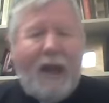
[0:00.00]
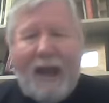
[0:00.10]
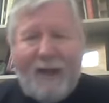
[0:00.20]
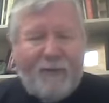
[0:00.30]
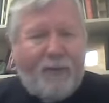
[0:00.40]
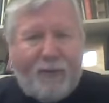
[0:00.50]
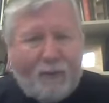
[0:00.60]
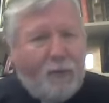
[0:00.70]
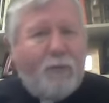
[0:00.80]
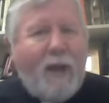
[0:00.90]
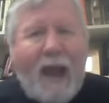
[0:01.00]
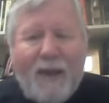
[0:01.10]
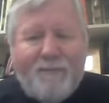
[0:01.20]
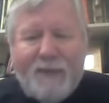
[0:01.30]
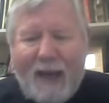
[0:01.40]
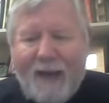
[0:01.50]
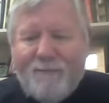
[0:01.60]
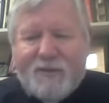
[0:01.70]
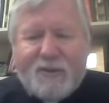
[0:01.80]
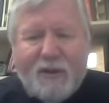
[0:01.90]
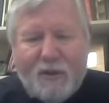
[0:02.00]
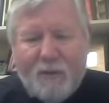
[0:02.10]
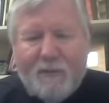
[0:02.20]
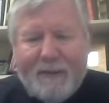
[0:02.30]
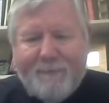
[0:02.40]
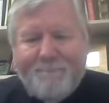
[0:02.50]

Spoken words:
and through, absolutely.